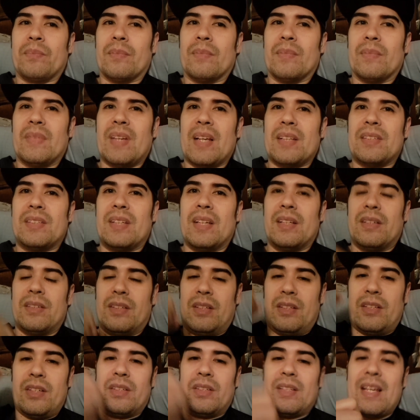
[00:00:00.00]
And that's it.
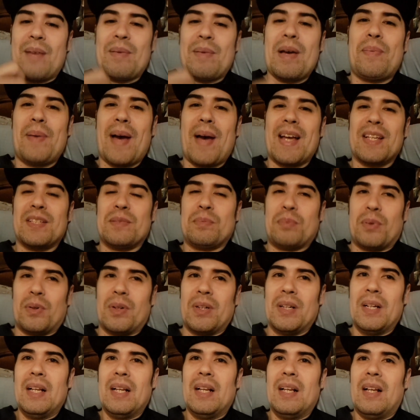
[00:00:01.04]
And she stamped my
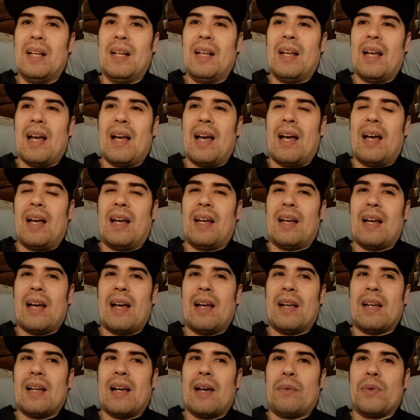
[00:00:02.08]
passport.
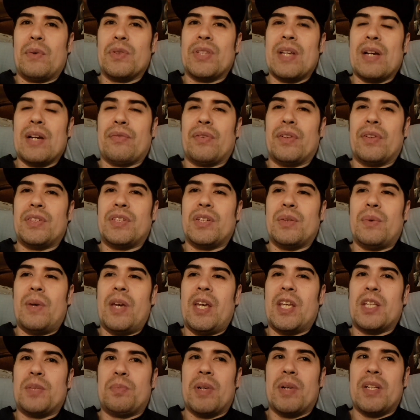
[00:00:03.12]
I was there for 2
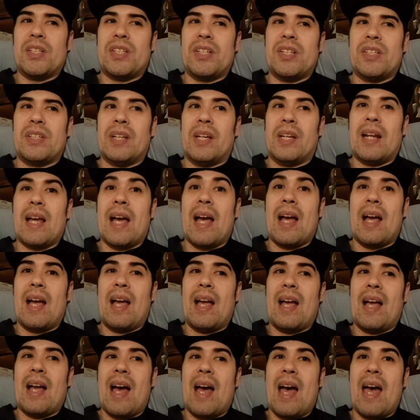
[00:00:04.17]
weeks, but she said
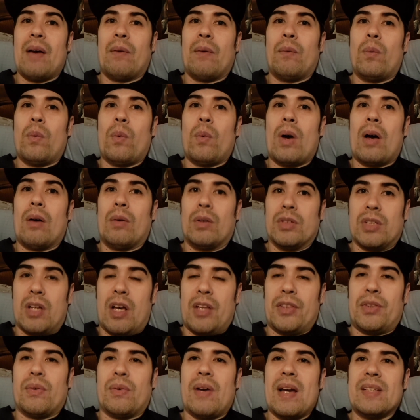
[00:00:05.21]
I was
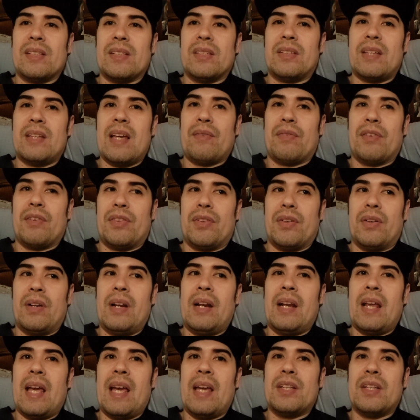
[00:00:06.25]
authorized to stay for 30
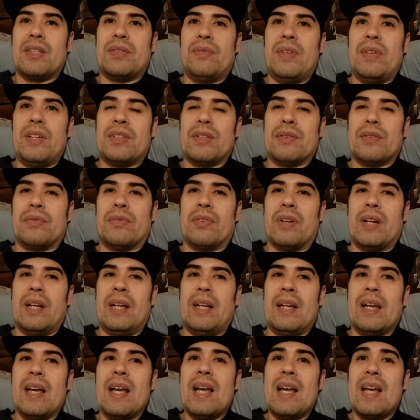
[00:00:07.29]
days, visa
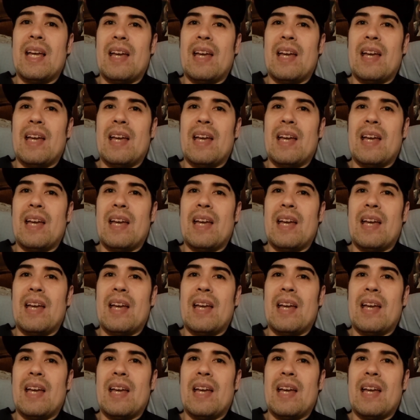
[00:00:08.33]
free.